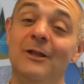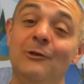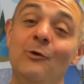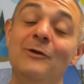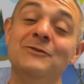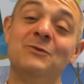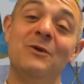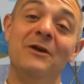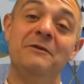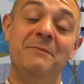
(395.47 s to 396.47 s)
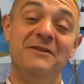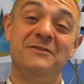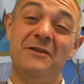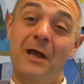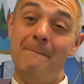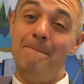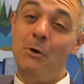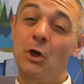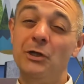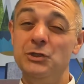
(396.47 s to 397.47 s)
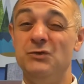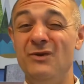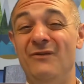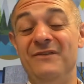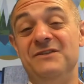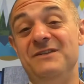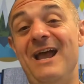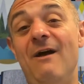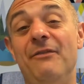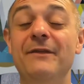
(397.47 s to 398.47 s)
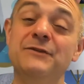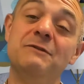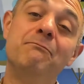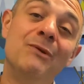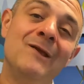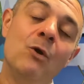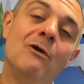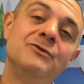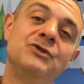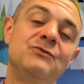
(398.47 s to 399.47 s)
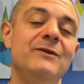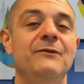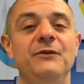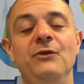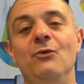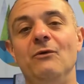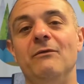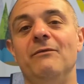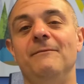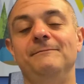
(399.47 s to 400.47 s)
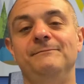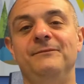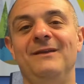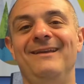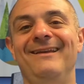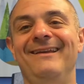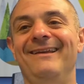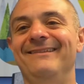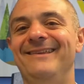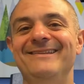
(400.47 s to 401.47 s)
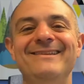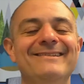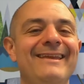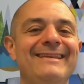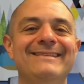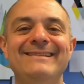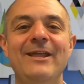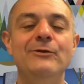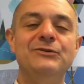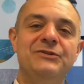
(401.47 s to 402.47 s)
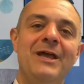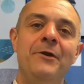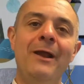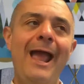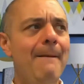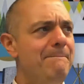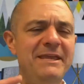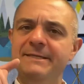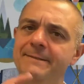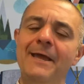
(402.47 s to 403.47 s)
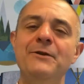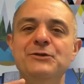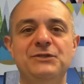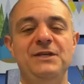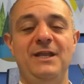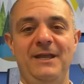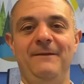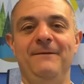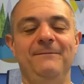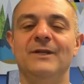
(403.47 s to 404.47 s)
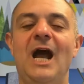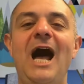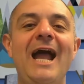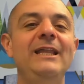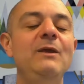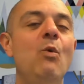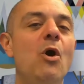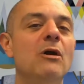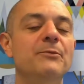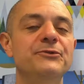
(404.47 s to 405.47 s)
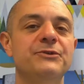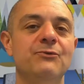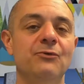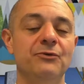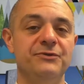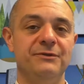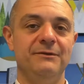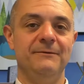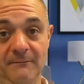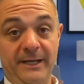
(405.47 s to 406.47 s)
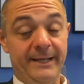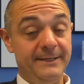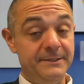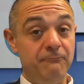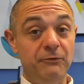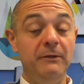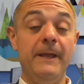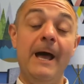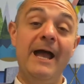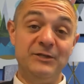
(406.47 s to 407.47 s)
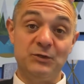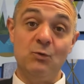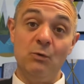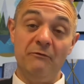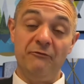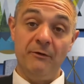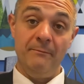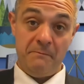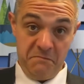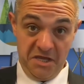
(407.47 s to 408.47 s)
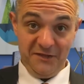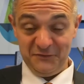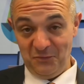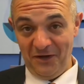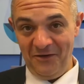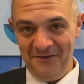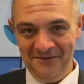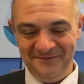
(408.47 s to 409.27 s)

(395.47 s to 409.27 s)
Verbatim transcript: Logan Square, you basically got Market Street on the south and Spring Garden Street on the north. This is like epicenter city. Highly walkable scores, but it gets a really high score from me as well.